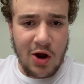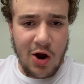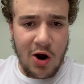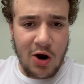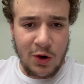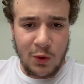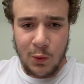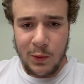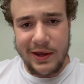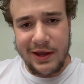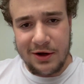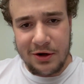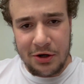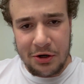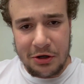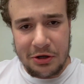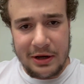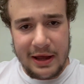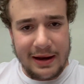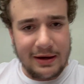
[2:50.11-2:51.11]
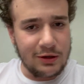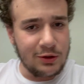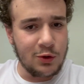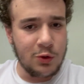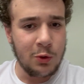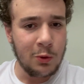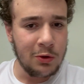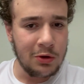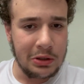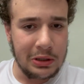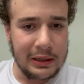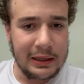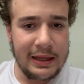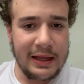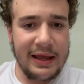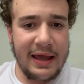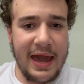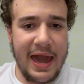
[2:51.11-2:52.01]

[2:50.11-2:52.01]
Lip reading: are weird and cool,